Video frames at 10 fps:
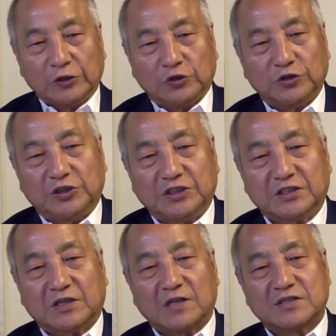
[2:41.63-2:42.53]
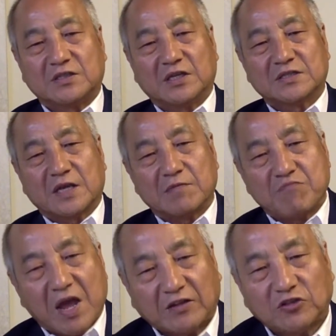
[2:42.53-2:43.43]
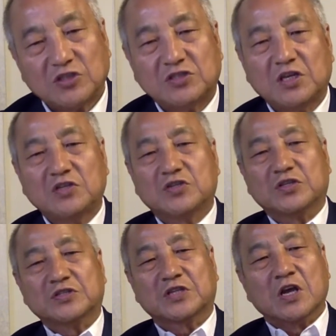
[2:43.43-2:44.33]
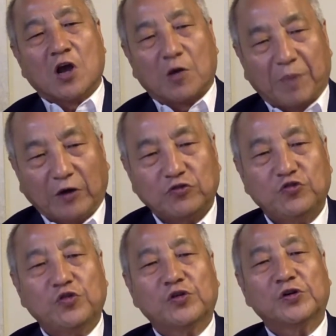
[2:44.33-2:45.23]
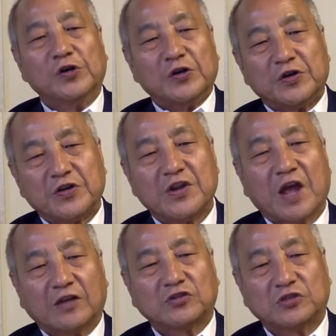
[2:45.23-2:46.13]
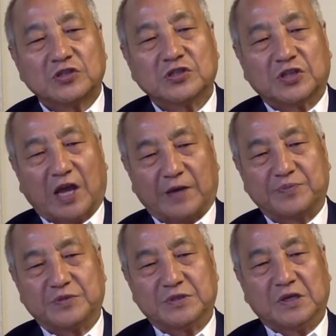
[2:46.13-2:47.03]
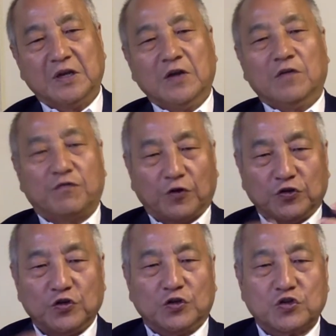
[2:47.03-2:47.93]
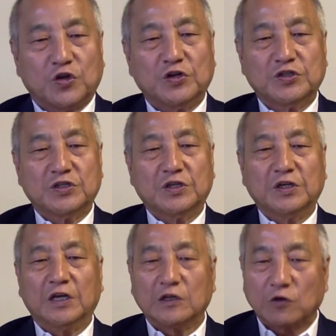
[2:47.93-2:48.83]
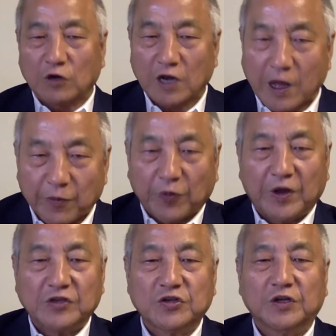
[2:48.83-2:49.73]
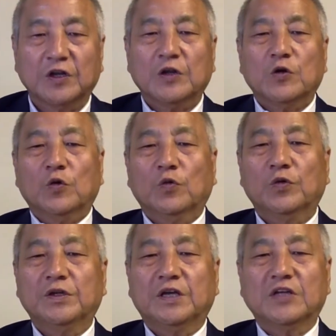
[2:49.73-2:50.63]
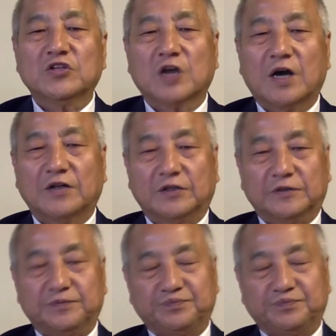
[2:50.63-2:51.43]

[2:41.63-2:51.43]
to discuss this and make decisions about your next steps for your church in collaboration with each other.